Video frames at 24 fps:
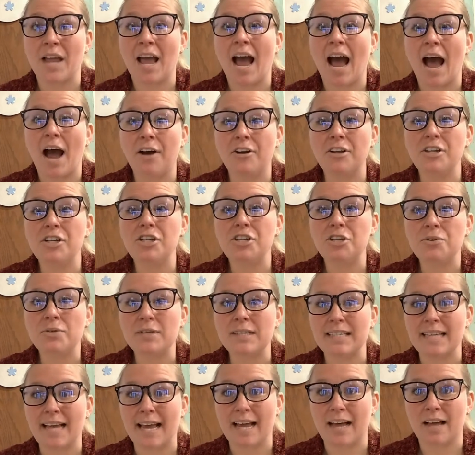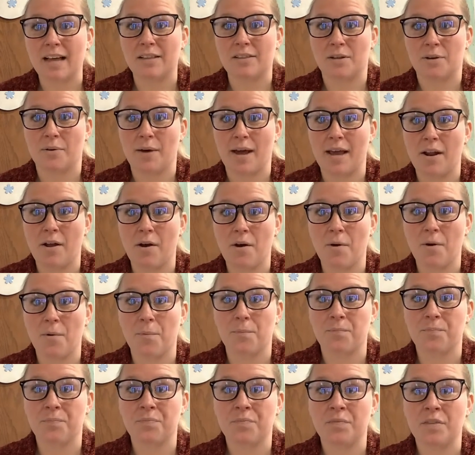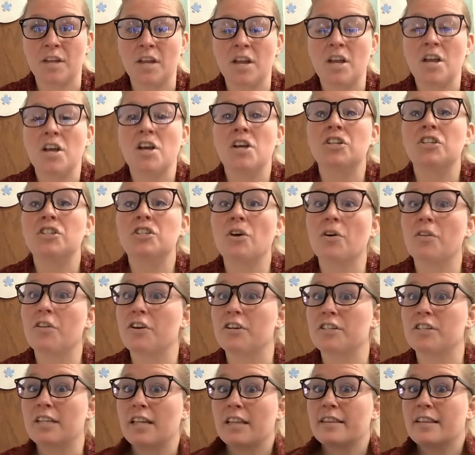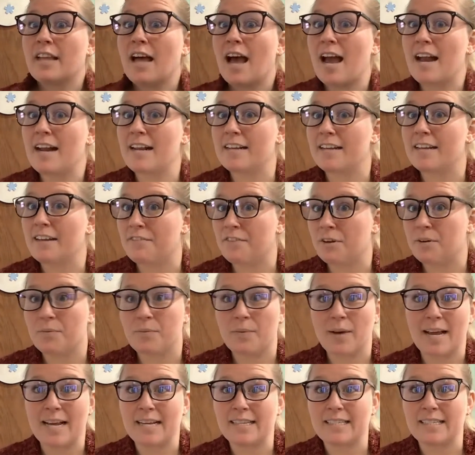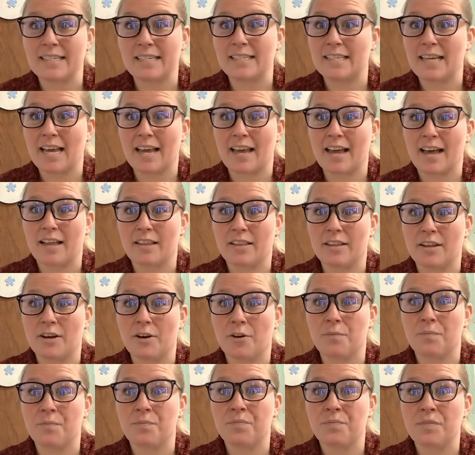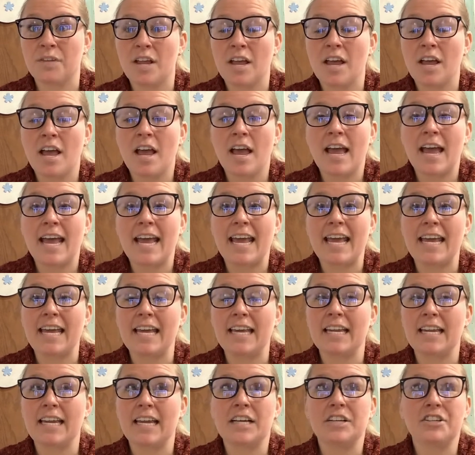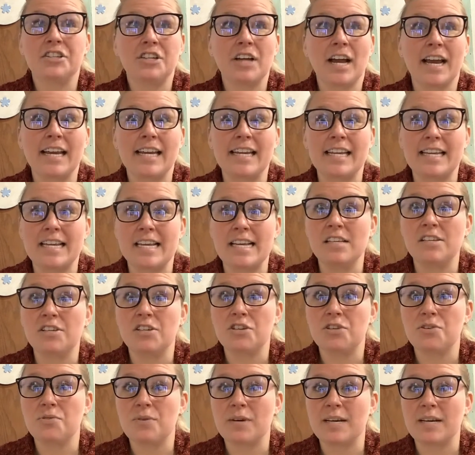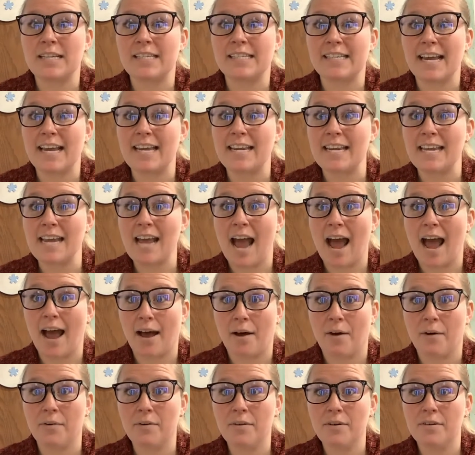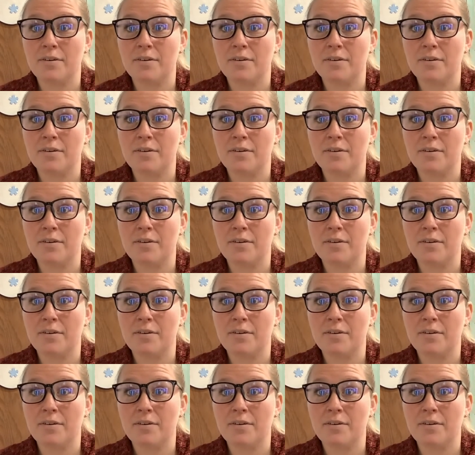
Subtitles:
How do you say hello at home? So there's a lot of different ways to say hello. In Chinese, you can say ni hao.